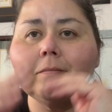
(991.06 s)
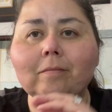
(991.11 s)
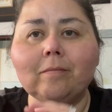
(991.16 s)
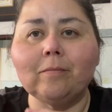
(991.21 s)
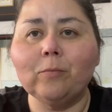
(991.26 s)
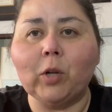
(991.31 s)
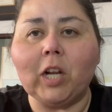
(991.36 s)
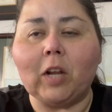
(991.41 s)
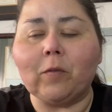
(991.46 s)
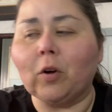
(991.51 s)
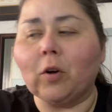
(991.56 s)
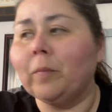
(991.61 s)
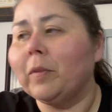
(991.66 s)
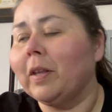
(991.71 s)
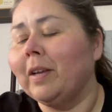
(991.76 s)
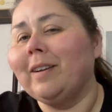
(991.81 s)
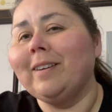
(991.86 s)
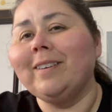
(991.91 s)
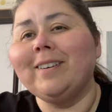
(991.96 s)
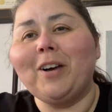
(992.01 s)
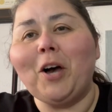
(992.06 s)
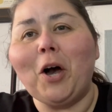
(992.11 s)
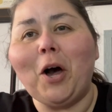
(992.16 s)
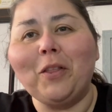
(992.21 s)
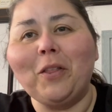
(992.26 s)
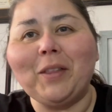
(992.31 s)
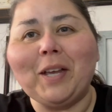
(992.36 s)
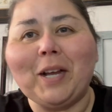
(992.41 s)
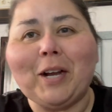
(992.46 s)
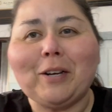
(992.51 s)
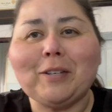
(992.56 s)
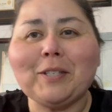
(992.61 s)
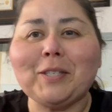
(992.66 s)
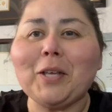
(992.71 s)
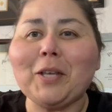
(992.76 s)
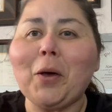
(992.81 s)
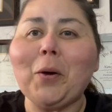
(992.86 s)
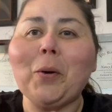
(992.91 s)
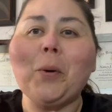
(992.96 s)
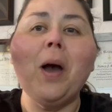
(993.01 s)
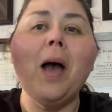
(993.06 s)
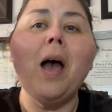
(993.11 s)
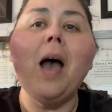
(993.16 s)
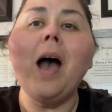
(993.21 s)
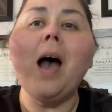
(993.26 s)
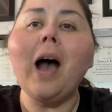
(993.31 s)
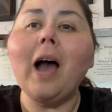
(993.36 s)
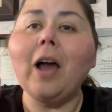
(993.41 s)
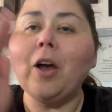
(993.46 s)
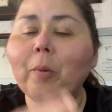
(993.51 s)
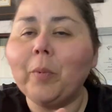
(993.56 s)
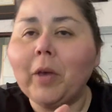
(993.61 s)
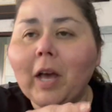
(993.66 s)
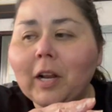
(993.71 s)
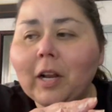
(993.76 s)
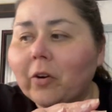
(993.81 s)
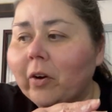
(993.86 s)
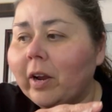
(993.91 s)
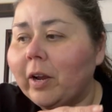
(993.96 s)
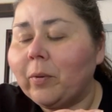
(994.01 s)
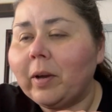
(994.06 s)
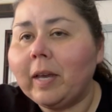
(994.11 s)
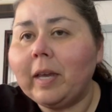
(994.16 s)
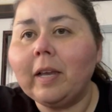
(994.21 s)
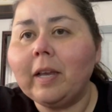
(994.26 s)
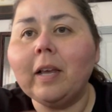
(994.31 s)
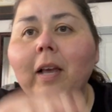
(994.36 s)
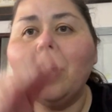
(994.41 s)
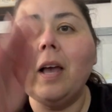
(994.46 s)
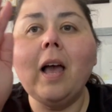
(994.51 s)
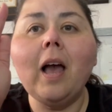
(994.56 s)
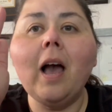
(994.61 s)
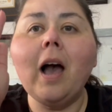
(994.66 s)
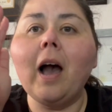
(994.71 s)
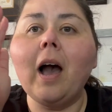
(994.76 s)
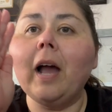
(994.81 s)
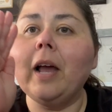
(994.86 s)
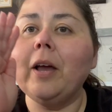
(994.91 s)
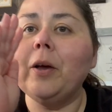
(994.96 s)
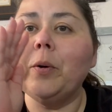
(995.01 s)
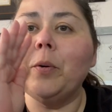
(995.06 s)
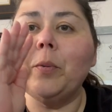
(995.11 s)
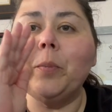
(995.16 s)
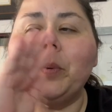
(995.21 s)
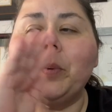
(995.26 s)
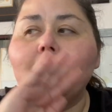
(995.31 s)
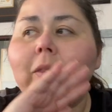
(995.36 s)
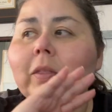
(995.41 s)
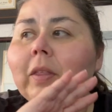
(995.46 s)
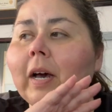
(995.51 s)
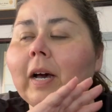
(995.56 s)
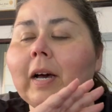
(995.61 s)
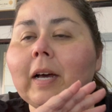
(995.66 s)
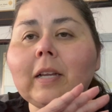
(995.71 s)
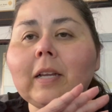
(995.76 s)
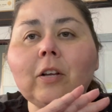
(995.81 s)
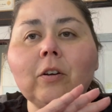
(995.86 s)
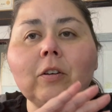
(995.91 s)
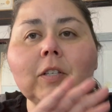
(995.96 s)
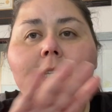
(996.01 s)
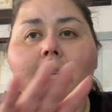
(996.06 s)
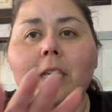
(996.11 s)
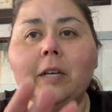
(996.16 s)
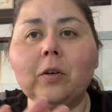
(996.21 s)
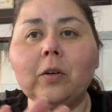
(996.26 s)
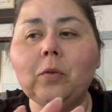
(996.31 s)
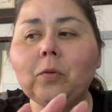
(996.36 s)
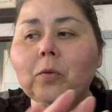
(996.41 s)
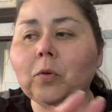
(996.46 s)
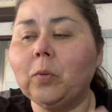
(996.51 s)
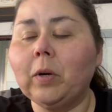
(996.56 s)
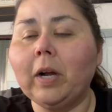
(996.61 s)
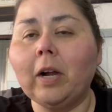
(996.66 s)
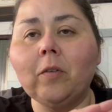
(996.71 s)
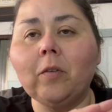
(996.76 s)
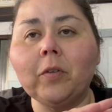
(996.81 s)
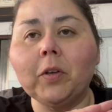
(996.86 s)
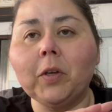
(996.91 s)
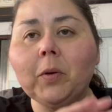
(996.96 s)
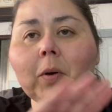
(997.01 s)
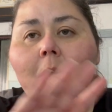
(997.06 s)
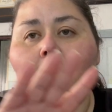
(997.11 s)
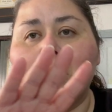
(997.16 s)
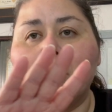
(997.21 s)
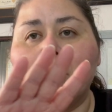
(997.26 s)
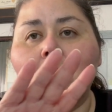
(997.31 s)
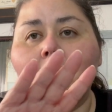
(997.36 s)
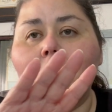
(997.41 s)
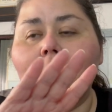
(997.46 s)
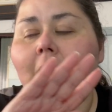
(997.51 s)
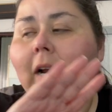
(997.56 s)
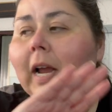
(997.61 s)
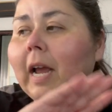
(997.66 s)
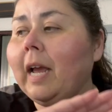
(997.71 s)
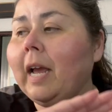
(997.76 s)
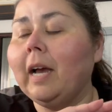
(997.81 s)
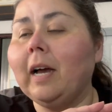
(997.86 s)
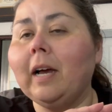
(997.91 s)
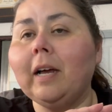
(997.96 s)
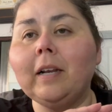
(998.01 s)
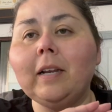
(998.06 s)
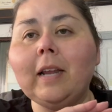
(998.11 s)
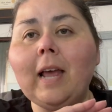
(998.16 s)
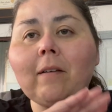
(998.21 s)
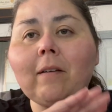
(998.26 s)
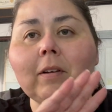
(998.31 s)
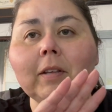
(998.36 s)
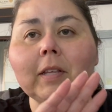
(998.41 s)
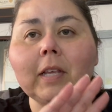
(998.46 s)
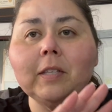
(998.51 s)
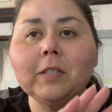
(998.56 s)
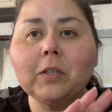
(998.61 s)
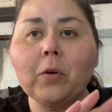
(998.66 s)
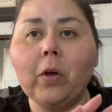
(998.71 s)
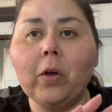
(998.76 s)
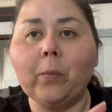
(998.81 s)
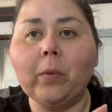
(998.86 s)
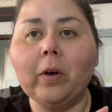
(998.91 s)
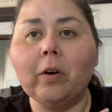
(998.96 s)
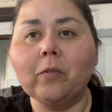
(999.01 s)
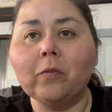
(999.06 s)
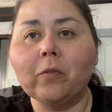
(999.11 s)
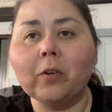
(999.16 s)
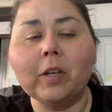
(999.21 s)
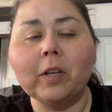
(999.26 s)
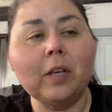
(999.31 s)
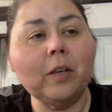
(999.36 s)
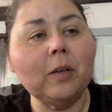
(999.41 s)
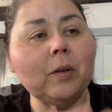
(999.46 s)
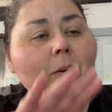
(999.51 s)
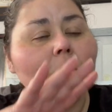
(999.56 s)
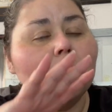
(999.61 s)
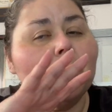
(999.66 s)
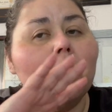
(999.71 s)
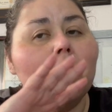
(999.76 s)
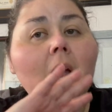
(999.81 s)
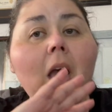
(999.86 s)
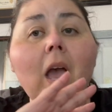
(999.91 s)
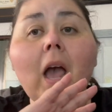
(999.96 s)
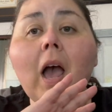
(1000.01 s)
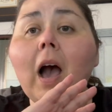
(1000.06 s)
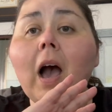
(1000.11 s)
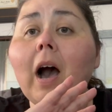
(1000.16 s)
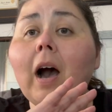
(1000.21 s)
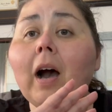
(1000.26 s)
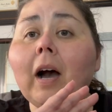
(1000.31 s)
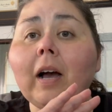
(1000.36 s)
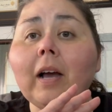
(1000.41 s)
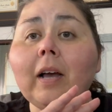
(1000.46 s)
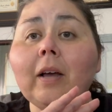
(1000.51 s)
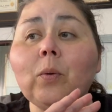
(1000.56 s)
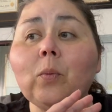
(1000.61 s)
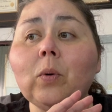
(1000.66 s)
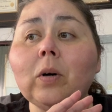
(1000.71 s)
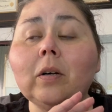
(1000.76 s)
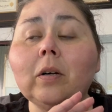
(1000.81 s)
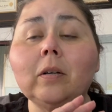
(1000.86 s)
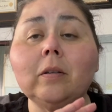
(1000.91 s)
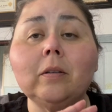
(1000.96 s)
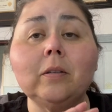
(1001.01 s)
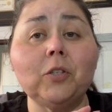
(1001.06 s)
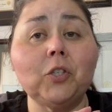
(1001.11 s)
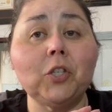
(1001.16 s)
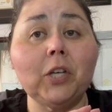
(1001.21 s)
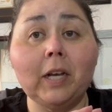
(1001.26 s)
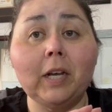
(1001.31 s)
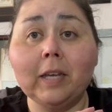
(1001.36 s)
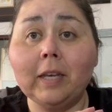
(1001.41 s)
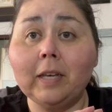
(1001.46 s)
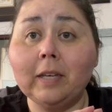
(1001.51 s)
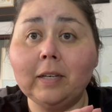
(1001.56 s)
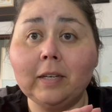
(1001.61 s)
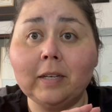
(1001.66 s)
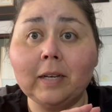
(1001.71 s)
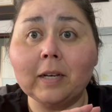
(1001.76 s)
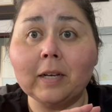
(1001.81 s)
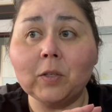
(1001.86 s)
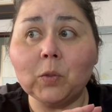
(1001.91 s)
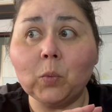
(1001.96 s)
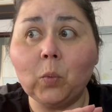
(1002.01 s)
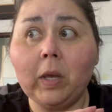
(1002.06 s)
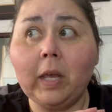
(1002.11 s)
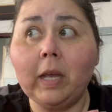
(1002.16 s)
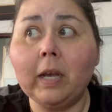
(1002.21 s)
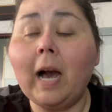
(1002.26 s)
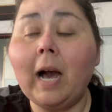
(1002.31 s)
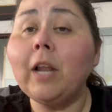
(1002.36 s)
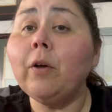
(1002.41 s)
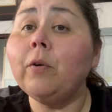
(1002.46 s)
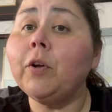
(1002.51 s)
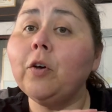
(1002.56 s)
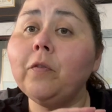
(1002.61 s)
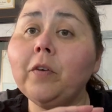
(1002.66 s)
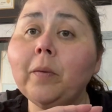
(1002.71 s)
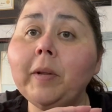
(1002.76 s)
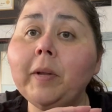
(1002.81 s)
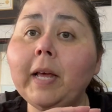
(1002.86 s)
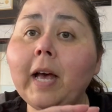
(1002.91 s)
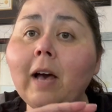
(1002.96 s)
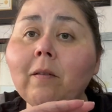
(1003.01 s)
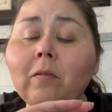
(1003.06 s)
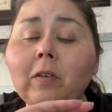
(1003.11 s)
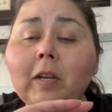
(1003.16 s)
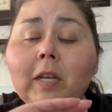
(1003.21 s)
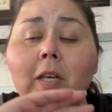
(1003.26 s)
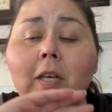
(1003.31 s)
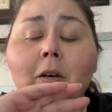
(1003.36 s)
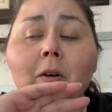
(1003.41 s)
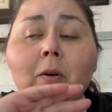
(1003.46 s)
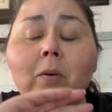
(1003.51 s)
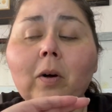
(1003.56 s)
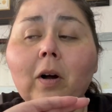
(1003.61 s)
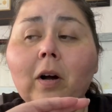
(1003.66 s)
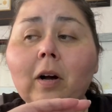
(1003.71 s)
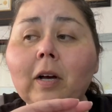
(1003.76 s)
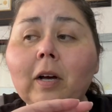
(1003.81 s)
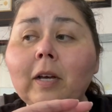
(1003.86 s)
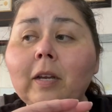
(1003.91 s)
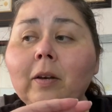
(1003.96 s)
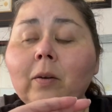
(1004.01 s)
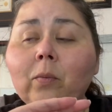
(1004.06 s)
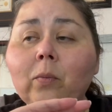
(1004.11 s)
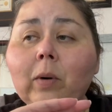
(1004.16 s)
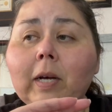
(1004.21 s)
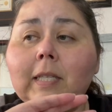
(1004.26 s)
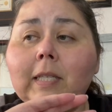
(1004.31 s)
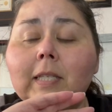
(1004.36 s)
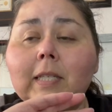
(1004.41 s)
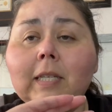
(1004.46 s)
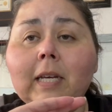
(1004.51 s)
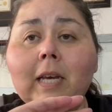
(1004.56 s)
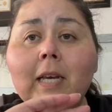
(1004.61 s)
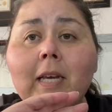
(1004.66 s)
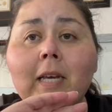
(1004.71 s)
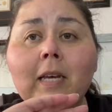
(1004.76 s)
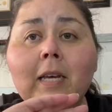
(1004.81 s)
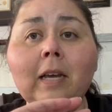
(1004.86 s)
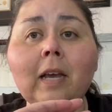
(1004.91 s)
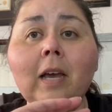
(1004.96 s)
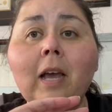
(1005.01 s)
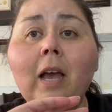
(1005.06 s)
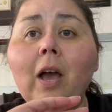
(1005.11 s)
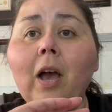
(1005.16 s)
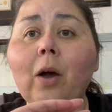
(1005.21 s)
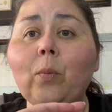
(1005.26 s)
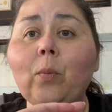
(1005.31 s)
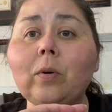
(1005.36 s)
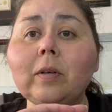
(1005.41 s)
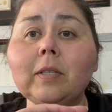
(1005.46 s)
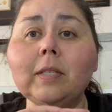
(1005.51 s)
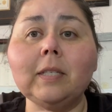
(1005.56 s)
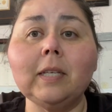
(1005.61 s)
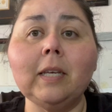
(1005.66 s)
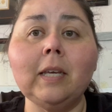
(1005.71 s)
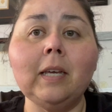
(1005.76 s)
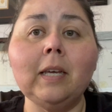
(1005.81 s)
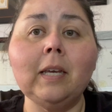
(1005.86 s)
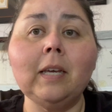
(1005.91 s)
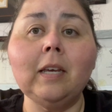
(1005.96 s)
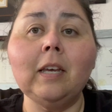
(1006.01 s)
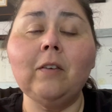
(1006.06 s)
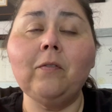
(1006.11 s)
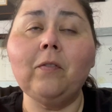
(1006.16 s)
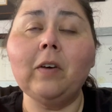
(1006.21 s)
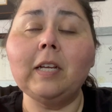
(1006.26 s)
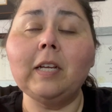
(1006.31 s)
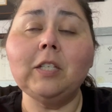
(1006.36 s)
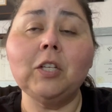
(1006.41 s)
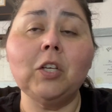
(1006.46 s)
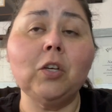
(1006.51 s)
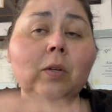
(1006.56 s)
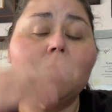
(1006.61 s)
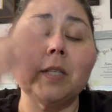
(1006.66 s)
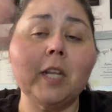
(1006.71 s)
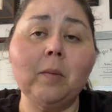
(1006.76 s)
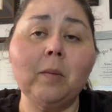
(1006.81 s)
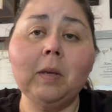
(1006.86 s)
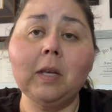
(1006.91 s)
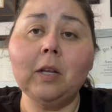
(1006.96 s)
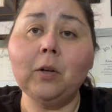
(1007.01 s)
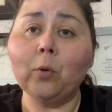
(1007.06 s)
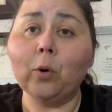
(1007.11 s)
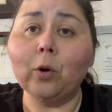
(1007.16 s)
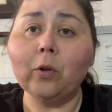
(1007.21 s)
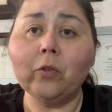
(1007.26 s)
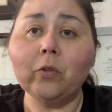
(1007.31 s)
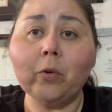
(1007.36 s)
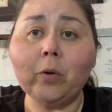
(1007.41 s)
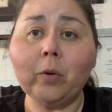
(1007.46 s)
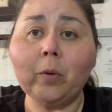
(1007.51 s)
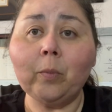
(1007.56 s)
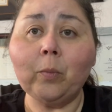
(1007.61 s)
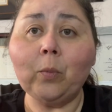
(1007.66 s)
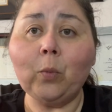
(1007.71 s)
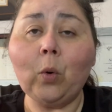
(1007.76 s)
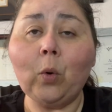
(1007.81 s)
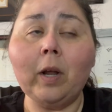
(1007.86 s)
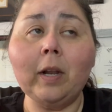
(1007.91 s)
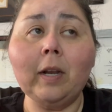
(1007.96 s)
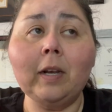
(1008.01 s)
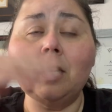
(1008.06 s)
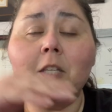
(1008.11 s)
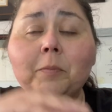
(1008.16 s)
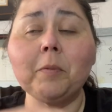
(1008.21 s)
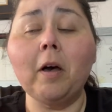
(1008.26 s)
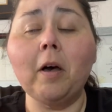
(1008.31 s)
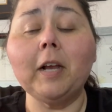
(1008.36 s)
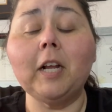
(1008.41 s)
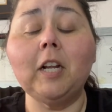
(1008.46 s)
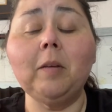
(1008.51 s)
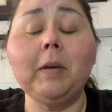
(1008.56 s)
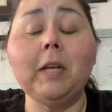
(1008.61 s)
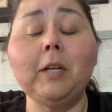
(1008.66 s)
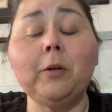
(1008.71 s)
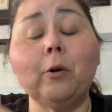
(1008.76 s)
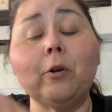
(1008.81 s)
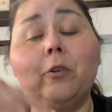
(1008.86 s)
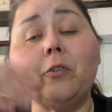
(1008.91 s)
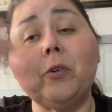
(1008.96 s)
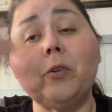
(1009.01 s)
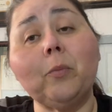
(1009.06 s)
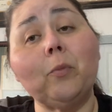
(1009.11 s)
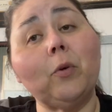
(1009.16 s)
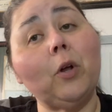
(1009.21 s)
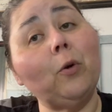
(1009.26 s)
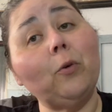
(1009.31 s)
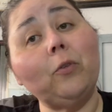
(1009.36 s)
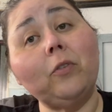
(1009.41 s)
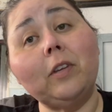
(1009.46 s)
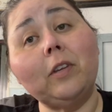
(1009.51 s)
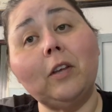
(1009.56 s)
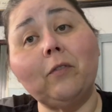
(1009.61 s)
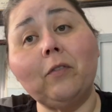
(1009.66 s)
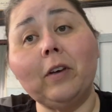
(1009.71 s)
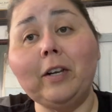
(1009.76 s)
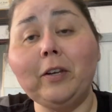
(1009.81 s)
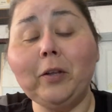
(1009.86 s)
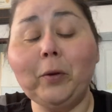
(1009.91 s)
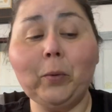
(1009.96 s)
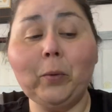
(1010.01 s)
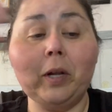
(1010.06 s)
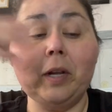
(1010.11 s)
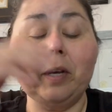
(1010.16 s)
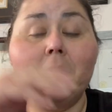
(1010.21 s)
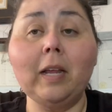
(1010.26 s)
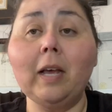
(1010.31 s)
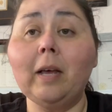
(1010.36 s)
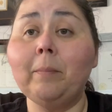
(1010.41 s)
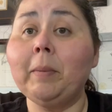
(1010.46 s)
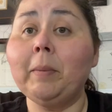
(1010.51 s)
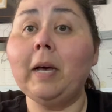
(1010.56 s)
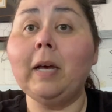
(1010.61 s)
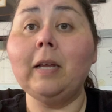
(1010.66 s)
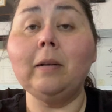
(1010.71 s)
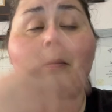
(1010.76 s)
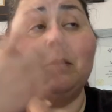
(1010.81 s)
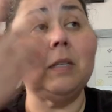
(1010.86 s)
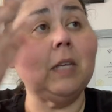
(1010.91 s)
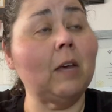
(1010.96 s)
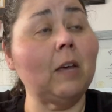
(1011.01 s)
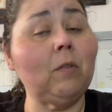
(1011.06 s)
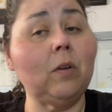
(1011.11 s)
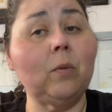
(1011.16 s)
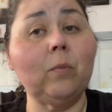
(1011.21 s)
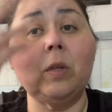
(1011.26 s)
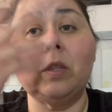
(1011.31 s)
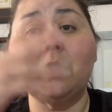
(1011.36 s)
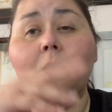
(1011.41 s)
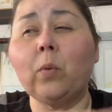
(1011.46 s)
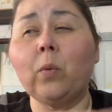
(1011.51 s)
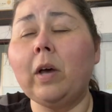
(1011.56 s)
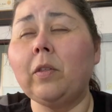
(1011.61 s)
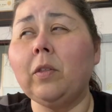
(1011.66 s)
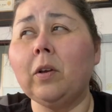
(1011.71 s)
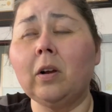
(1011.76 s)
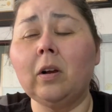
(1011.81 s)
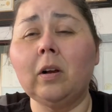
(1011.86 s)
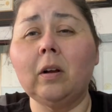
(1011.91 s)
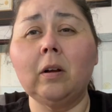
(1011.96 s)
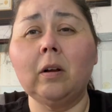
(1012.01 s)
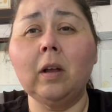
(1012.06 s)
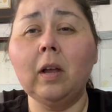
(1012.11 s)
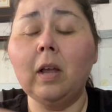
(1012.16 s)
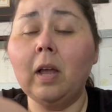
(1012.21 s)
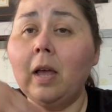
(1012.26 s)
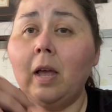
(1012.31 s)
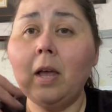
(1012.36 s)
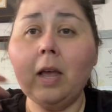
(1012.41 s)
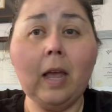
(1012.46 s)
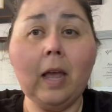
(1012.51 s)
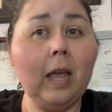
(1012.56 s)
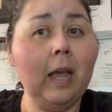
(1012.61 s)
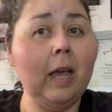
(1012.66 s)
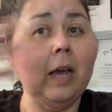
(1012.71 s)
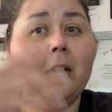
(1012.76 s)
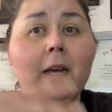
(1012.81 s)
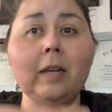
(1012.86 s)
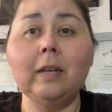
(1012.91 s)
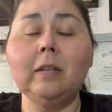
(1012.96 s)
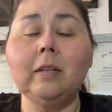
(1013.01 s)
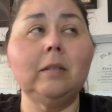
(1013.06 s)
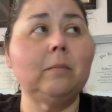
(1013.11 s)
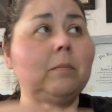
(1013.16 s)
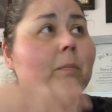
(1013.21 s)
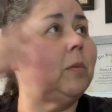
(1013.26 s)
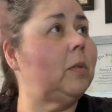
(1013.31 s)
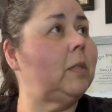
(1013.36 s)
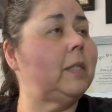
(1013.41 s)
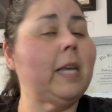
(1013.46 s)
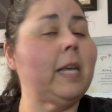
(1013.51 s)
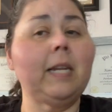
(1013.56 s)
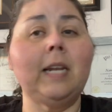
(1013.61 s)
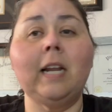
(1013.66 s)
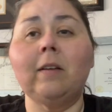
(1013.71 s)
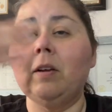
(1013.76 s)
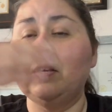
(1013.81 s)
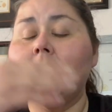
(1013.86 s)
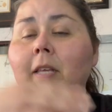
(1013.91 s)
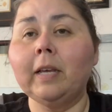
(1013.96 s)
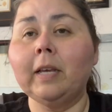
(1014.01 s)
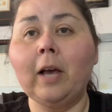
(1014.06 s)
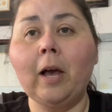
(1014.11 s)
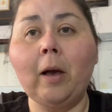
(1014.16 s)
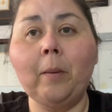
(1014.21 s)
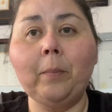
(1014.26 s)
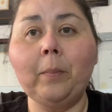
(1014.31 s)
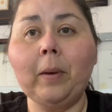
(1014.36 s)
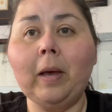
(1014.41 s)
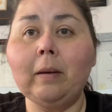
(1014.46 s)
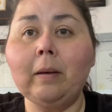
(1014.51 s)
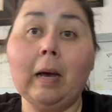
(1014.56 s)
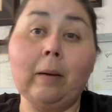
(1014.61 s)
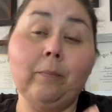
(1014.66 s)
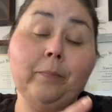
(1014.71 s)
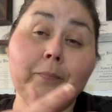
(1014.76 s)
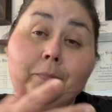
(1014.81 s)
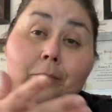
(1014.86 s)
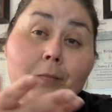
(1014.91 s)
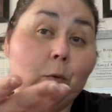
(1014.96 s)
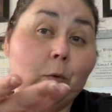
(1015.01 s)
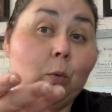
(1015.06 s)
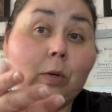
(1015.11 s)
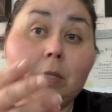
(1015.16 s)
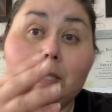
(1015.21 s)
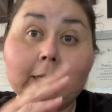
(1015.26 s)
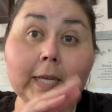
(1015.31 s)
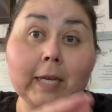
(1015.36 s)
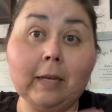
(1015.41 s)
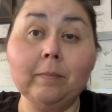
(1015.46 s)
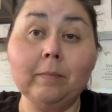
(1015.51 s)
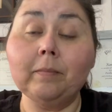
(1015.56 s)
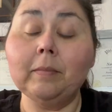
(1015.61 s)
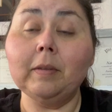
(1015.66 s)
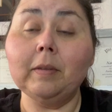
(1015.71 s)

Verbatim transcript: whatever on there. So I hope you had a great week. I hope that you're staying cool wherever you are and everything's going well for you. I will check in next week. I don't know if I'm going to have a video on Wednesday. We'll see. If I do, it's going to be a Nordstrom one, and it's probably going to be a Nordstrom roast if I do one. But given with the weather and setting everything up, we'll see.